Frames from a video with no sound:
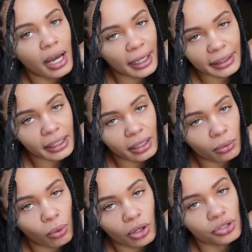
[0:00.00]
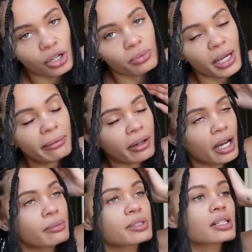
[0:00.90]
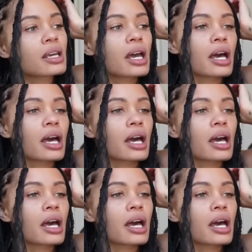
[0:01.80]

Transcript: IKEA wardrobe type vibes.